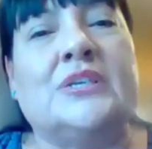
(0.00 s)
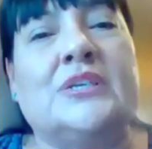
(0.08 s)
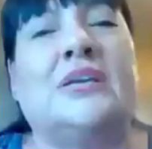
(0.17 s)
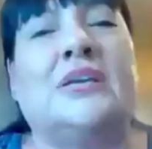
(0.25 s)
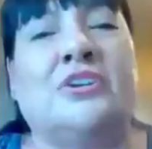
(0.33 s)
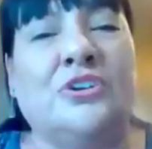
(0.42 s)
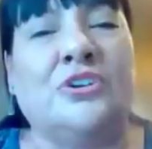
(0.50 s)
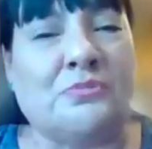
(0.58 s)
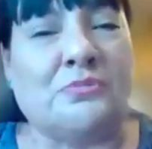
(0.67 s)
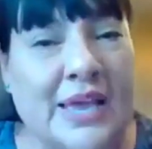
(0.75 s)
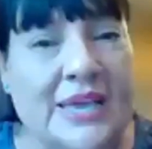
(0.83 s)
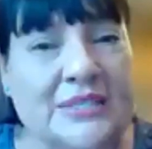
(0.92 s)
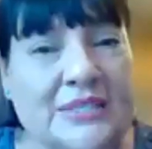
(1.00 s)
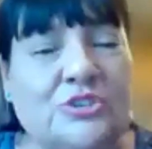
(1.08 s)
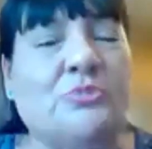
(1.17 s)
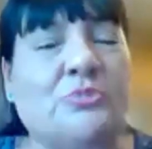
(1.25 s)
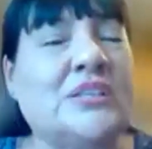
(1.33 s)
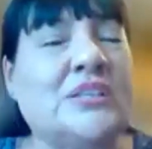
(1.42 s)
good rest,
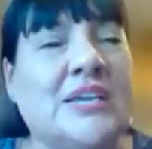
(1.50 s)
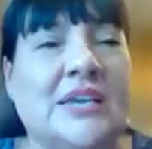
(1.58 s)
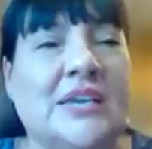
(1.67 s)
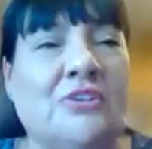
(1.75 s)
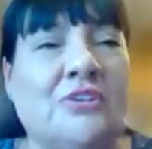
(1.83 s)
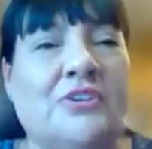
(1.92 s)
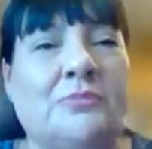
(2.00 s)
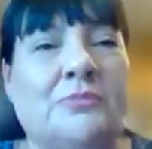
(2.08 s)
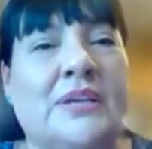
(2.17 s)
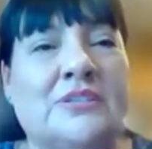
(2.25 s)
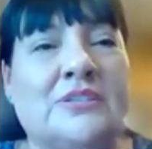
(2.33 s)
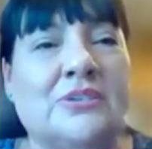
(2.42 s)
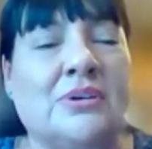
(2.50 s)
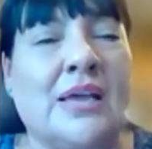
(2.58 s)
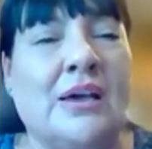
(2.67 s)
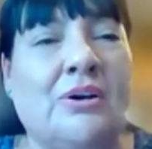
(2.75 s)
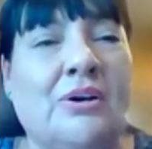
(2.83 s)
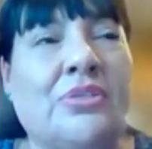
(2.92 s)
really take care of our
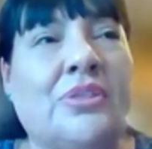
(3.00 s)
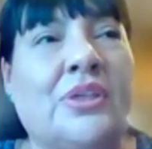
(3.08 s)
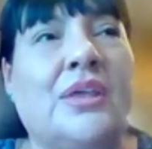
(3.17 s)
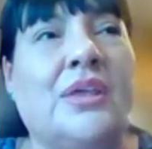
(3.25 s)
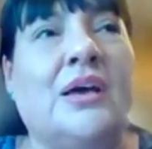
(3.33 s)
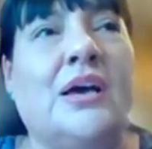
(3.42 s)
mental health